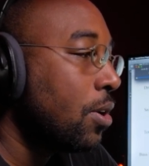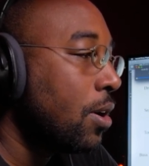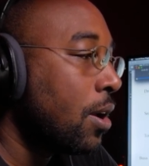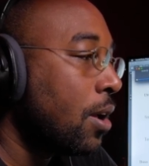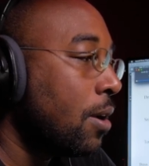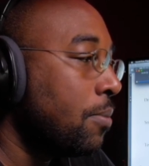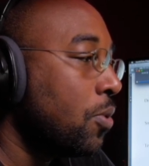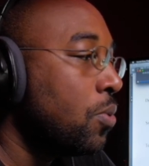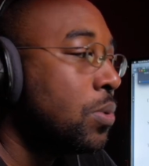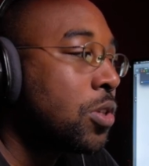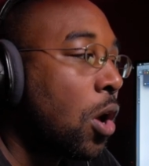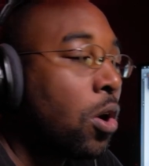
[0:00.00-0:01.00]
um, who
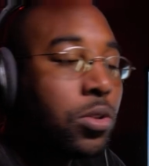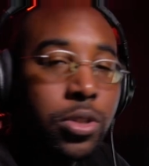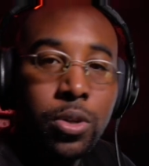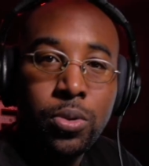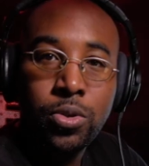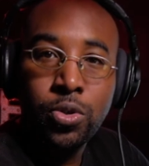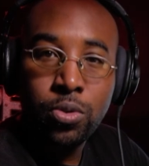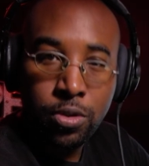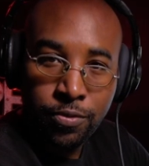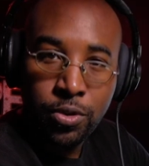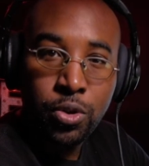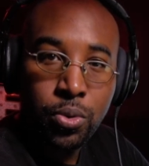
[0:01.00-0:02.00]
was also sort
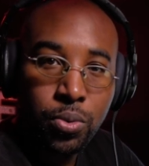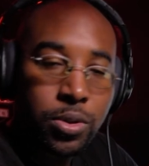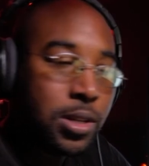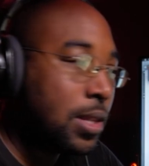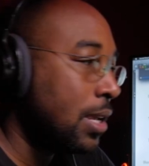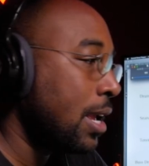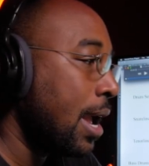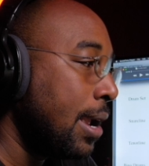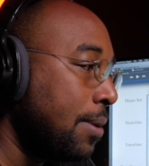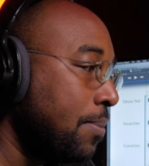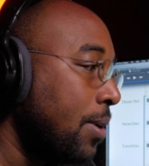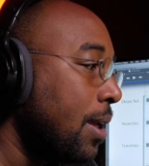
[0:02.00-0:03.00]
of new to the
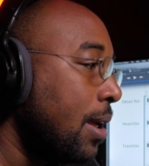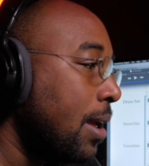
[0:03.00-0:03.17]
game.